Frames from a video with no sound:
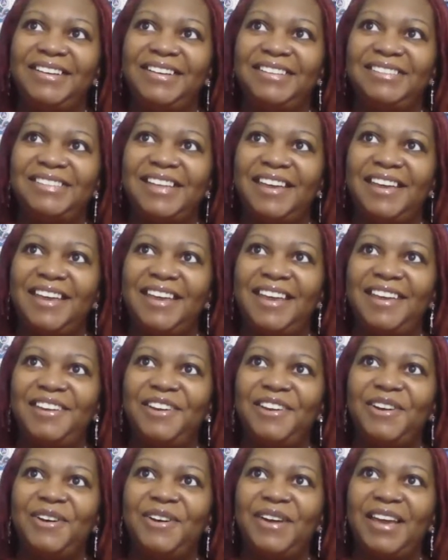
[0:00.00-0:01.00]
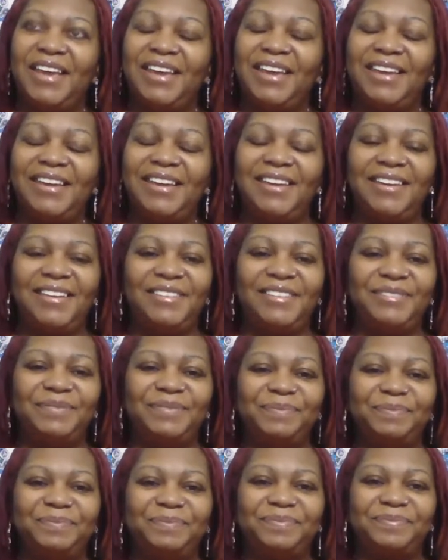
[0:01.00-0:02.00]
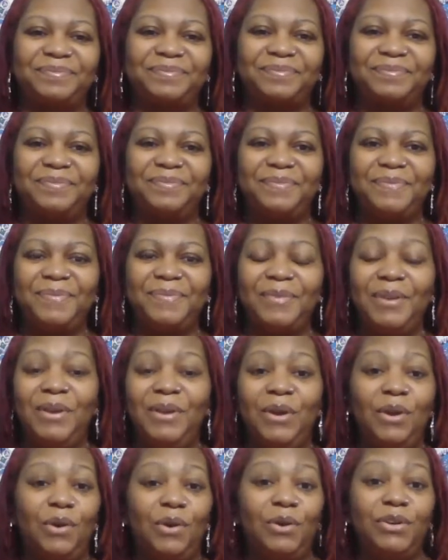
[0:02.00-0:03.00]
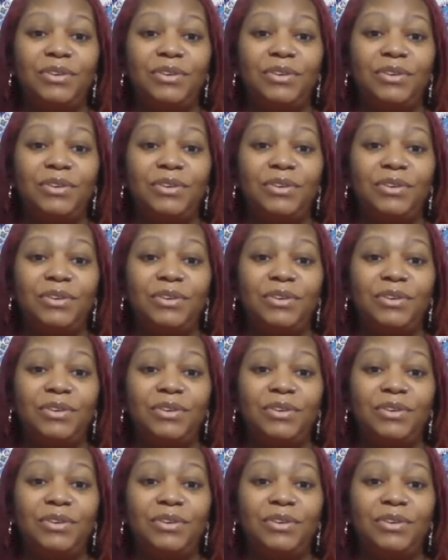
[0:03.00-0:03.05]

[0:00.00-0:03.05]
Say, hey, girl, hey. Or